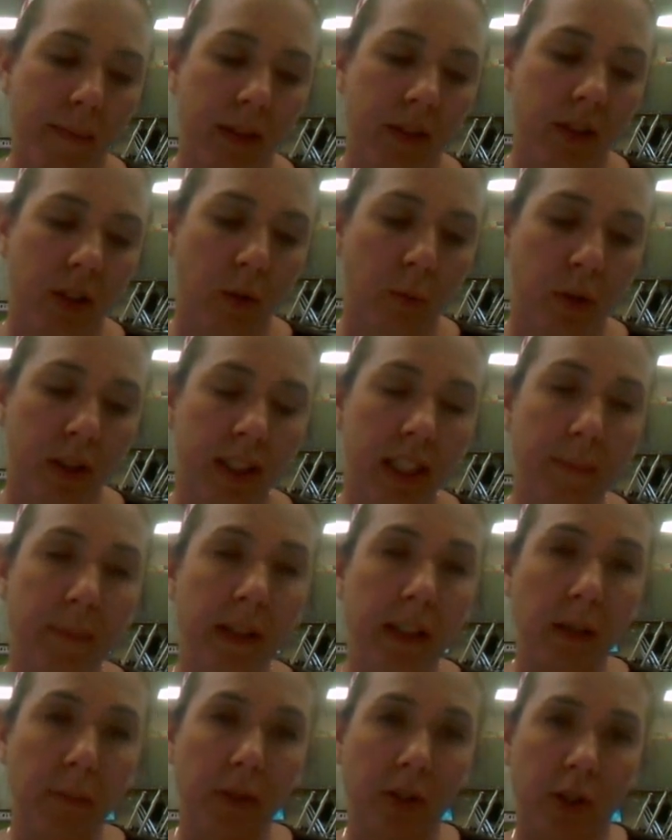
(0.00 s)
So we're
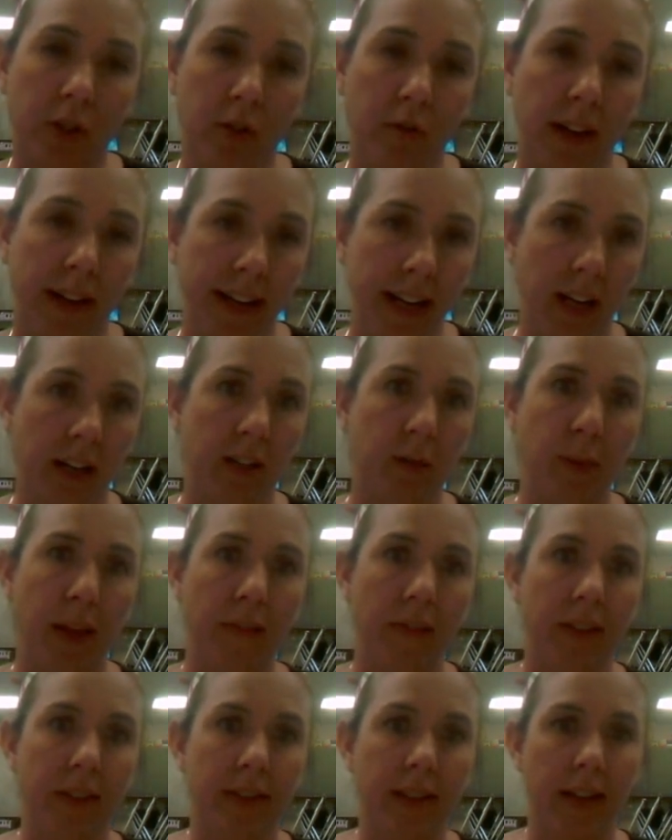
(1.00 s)
skipping number 2 right now because we
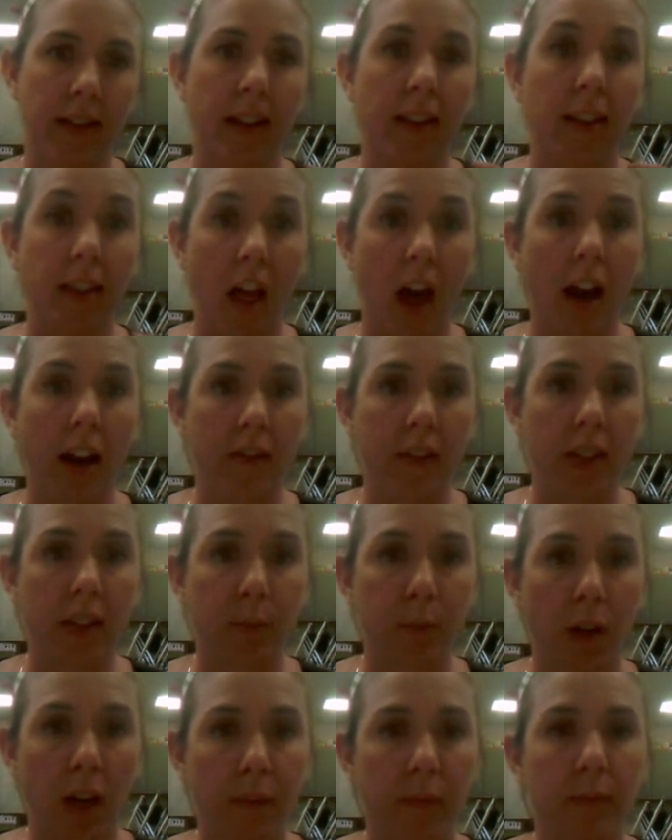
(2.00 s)
haven't done a lot of
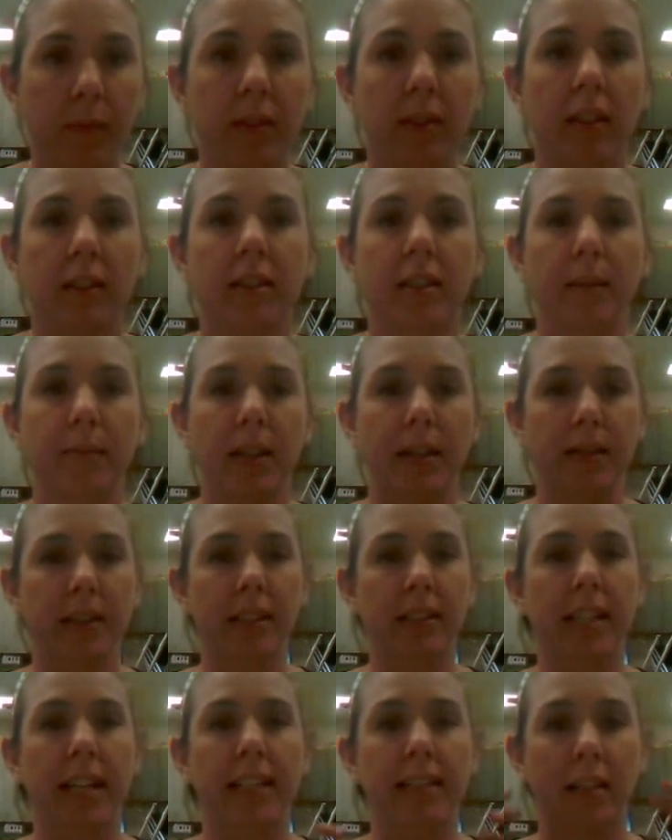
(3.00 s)
these problems, because sometimes
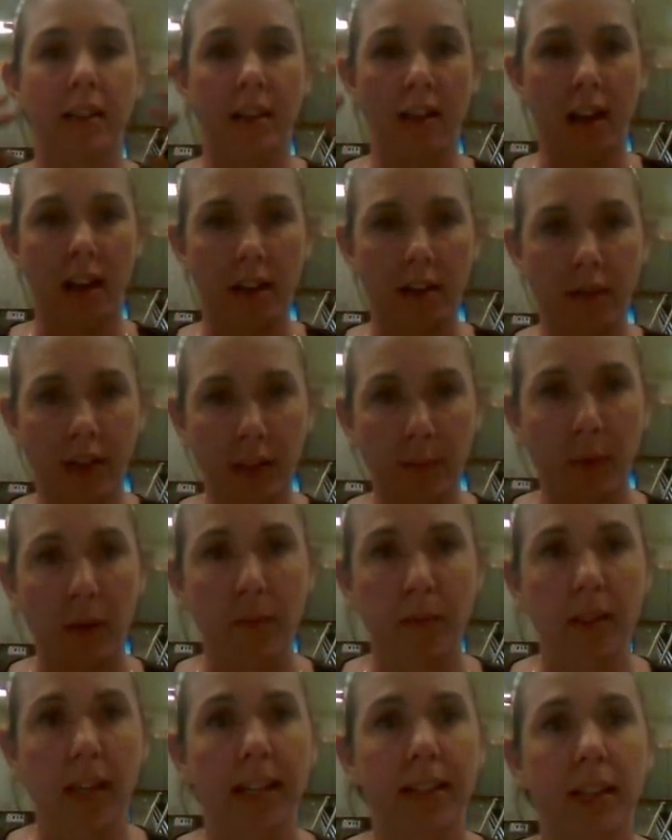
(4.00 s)
it takes a lot of these
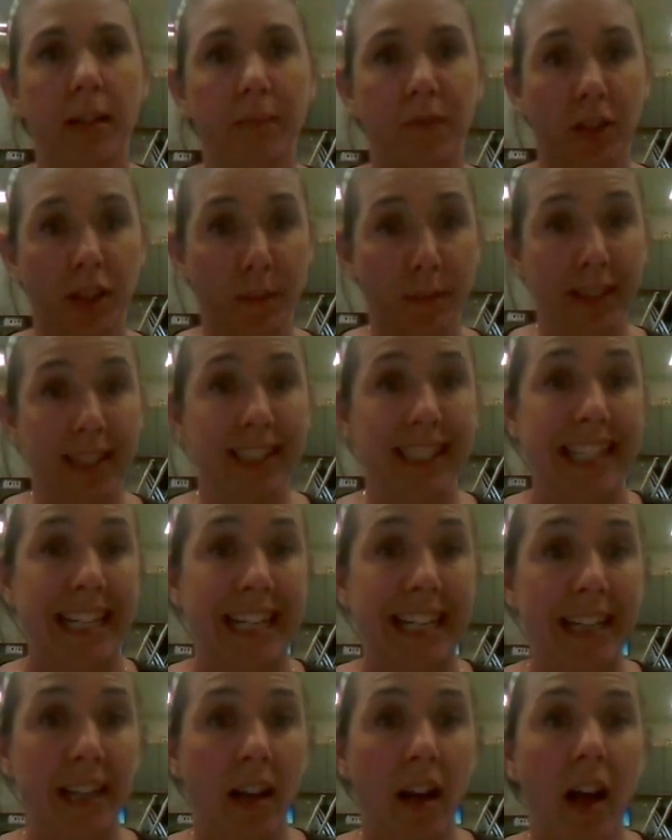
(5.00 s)
problems lined up for them to
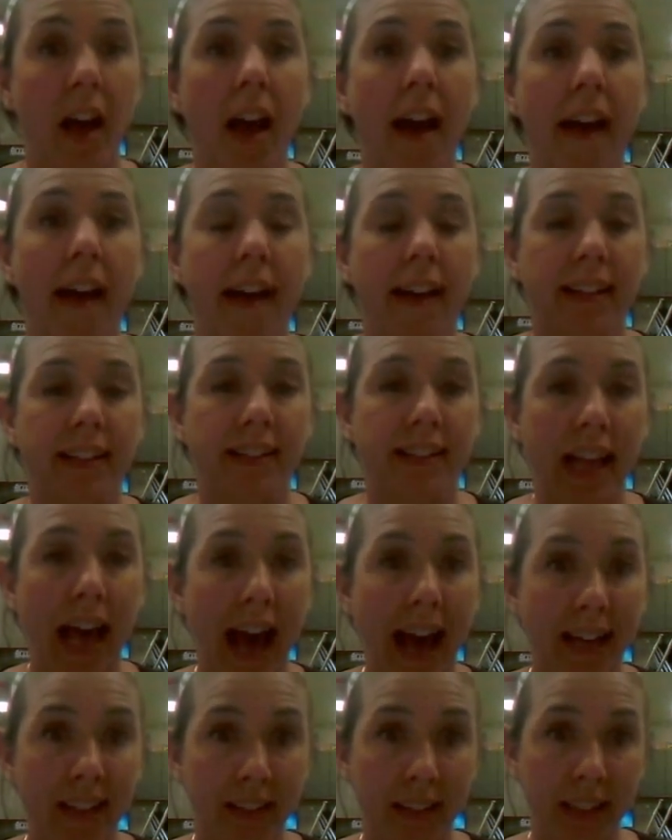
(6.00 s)
see
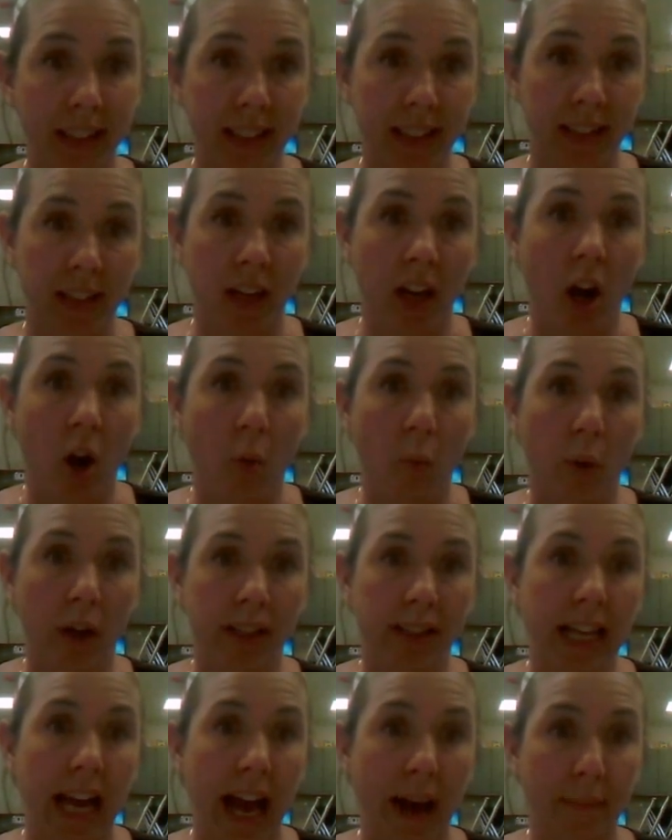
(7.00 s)
exactly
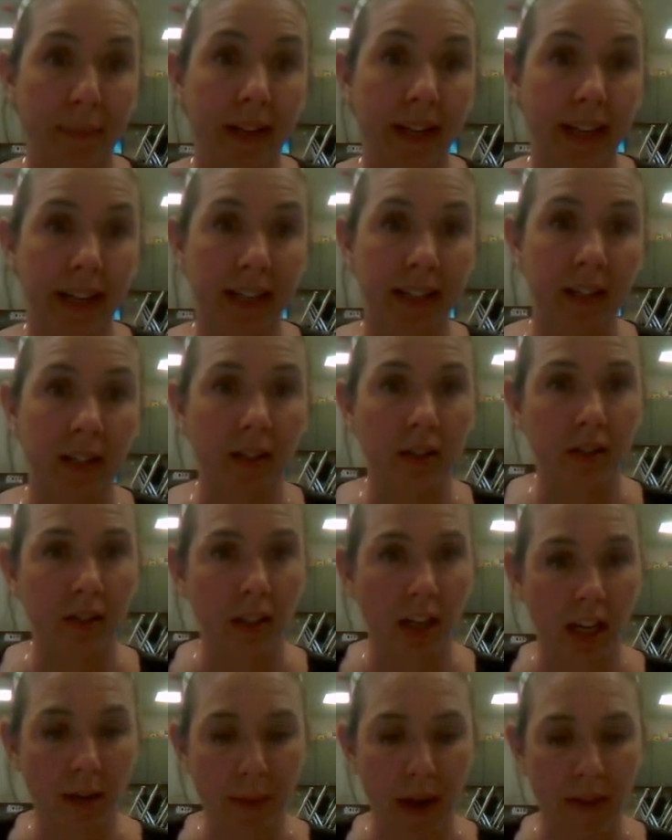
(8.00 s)
what's happening.
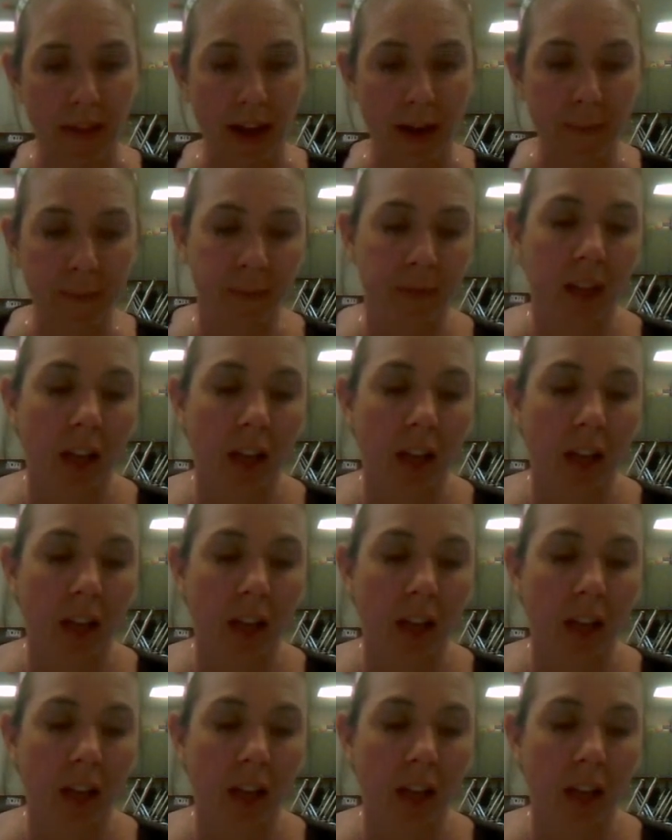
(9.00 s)
Sorry about that.